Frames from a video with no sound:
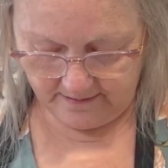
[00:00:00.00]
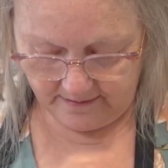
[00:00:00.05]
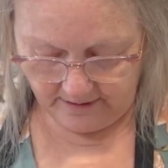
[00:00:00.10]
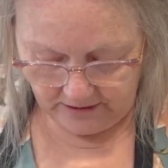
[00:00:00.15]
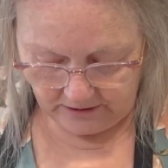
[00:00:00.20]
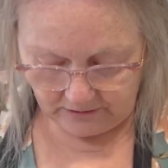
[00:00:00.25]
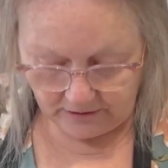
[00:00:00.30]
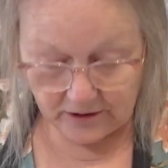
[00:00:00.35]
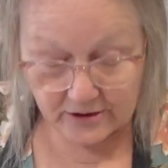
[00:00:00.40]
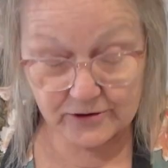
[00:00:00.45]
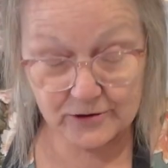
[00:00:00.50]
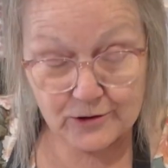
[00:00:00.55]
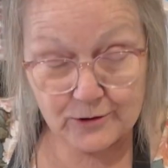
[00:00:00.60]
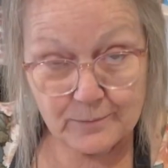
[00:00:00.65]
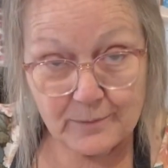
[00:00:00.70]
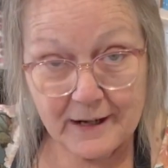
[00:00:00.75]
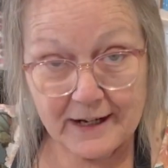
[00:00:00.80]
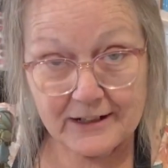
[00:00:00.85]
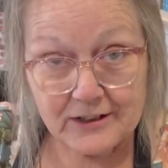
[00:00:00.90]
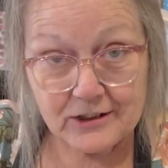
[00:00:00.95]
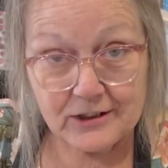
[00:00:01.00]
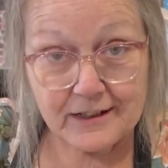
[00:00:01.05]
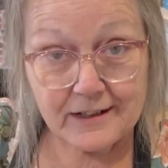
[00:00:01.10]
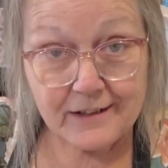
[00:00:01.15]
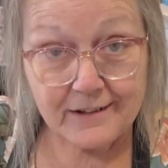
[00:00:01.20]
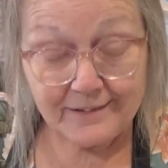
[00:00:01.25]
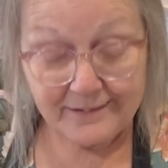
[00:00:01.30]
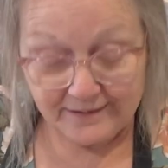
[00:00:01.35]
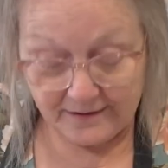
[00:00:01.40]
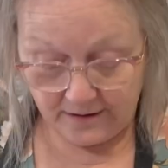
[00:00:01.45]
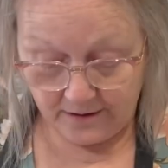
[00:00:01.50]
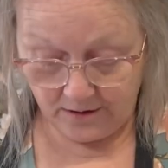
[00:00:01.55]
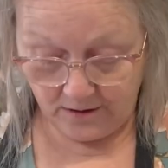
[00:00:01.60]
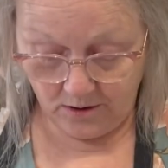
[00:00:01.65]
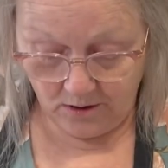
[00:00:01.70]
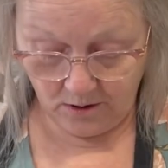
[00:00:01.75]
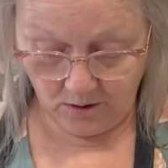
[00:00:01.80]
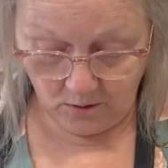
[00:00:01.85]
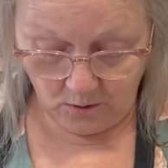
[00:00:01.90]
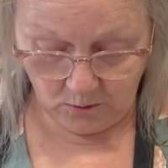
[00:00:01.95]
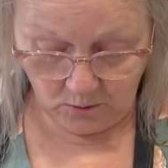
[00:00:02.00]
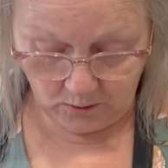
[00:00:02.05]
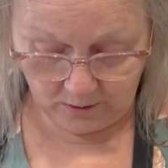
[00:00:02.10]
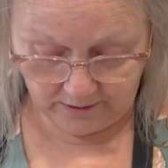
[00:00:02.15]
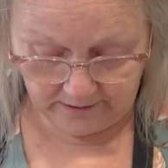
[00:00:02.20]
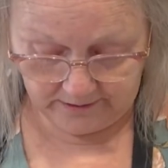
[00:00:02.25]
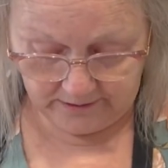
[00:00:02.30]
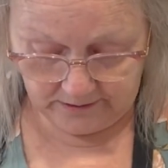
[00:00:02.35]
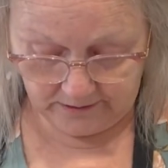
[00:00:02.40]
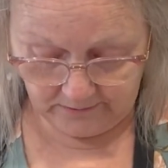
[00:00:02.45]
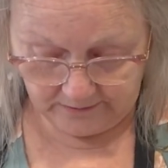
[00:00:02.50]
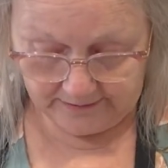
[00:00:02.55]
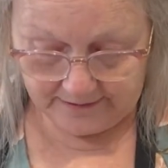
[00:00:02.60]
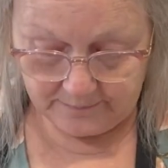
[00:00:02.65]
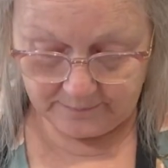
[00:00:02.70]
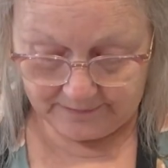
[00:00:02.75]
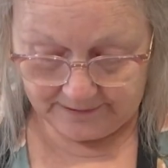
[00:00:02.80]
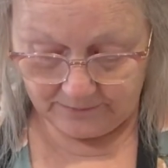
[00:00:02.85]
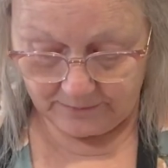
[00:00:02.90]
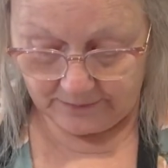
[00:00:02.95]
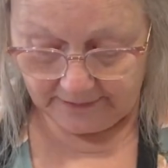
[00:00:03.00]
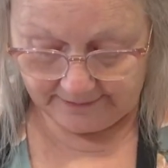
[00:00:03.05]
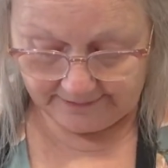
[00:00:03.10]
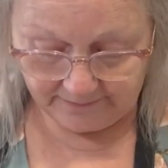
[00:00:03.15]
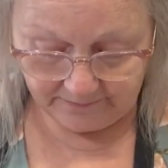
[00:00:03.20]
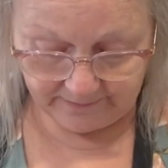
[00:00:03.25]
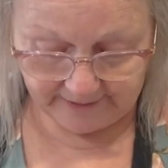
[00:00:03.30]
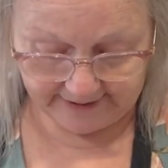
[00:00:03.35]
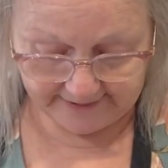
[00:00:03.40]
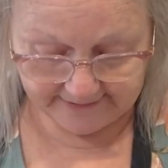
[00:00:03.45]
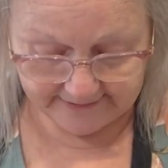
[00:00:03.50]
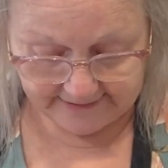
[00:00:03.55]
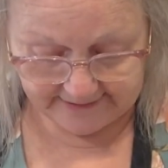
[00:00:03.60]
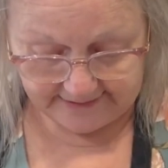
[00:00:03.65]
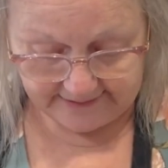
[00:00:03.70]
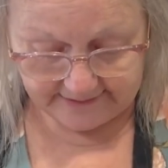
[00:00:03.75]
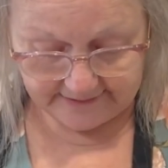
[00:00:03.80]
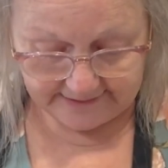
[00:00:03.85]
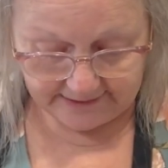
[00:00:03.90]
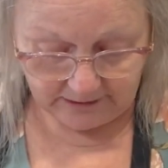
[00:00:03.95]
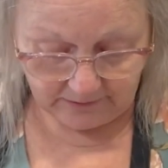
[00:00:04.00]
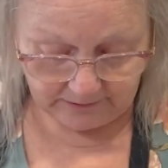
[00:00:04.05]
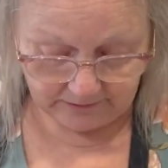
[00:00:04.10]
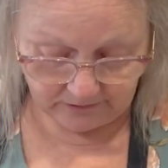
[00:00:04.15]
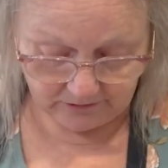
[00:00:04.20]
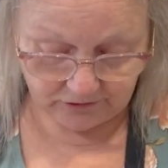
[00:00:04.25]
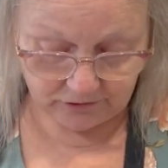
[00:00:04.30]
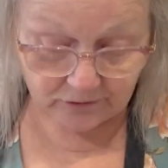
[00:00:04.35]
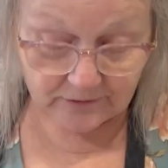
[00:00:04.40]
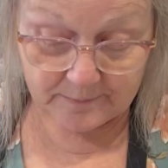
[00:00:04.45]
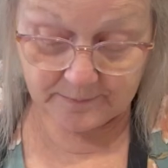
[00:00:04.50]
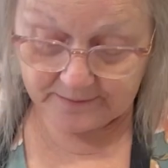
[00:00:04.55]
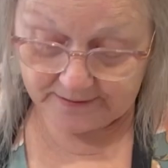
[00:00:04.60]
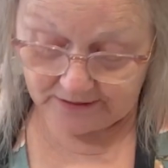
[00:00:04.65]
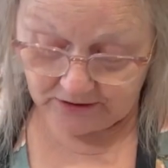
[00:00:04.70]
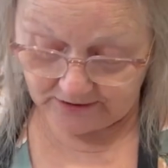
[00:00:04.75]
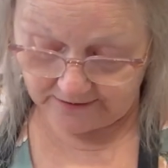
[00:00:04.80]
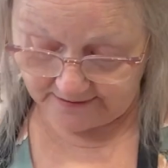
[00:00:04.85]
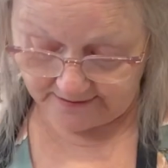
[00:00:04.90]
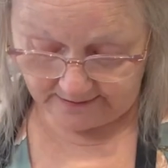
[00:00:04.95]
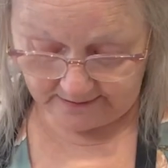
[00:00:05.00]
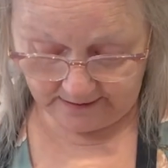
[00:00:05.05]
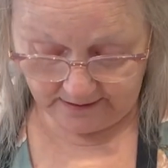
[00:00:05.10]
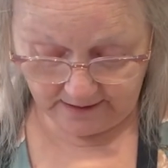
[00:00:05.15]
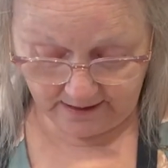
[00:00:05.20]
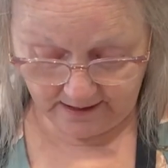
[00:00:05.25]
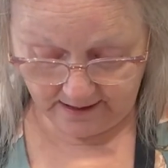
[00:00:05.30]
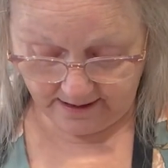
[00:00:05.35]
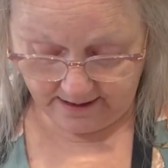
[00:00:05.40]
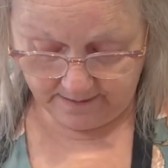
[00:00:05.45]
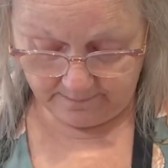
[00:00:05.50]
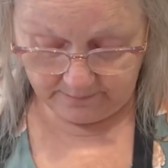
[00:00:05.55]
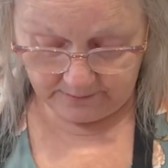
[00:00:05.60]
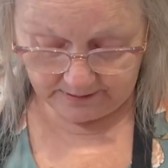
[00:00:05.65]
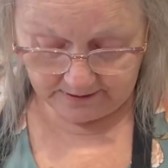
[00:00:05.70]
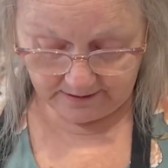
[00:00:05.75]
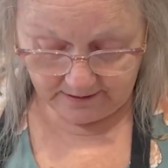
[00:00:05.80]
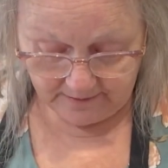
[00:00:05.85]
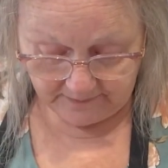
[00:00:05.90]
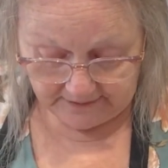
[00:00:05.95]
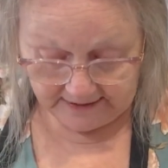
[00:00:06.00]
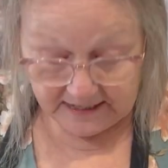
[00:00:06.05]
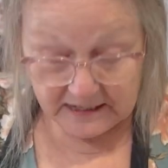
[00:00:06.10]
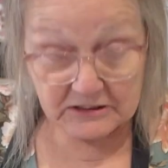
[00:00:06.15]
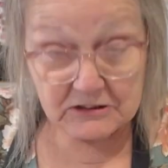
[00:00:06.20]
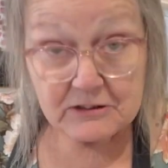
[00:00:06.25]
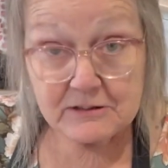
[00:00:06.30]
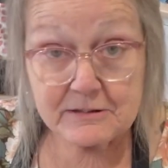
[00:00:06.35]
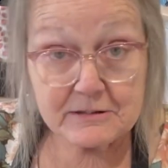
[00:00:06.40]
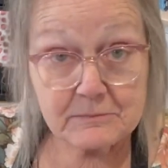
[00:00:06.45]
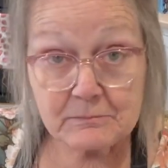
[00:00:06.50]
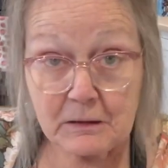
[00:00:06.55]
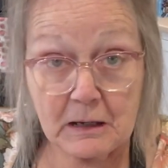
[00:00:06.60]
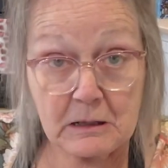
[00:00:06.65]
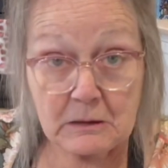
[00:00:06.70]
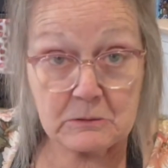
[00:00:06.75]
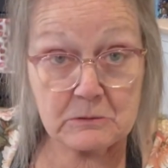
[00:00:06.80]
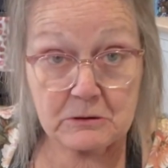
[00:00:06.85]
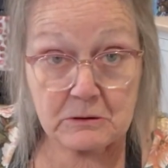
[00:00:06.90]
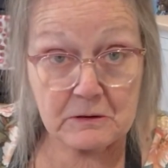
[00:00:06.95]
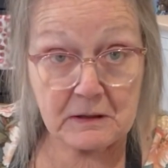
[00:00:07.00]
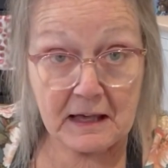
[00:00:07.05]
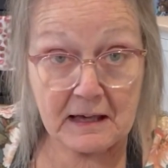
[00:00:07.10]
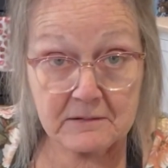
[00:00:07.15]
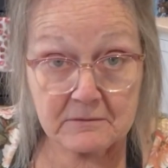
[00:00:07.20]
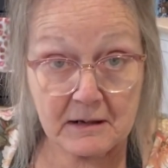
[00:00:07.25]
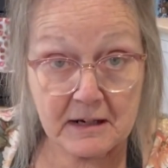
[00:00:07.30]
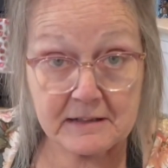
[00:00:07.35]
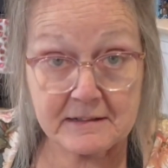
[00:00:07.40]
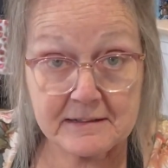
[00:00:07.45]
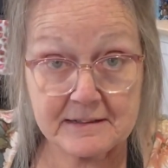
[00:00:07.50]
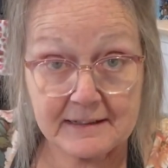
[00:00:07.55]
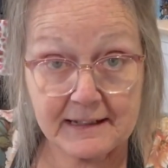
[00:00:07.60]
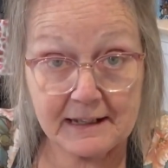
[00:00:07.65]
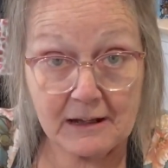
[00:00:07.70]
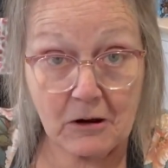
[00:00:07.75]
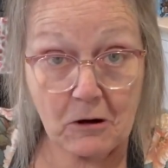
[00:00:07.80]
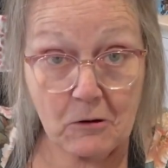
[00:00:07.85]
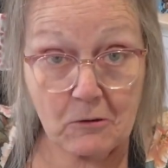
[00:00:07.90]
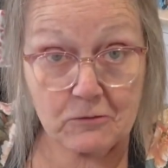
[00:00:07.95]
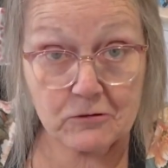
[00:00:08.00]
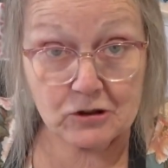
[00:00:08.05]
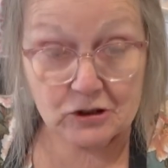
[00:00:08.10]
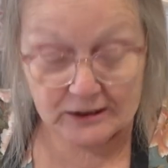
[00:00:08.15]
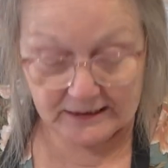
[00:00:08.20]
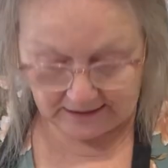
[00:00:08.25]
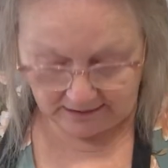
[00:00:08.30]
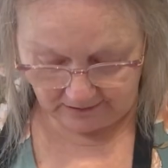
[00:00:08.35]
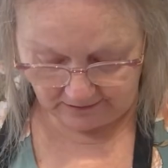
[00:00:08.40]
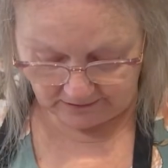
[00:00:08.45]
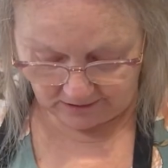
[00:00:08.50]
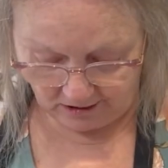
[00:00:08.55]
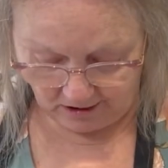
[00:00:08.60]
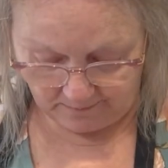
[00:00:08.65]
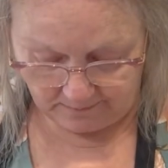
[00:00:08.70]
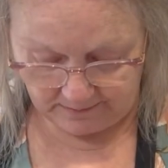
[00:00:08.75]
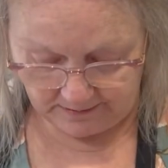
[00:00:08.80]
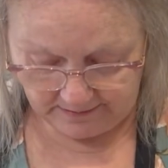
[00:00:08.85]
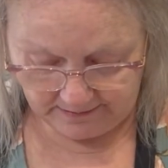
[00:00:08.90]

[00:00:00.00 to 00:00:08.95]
across your pie shell, or you can be really fancy and tear little strips and just put it on the edges. I don't do that. I just lay a whole sheet on top,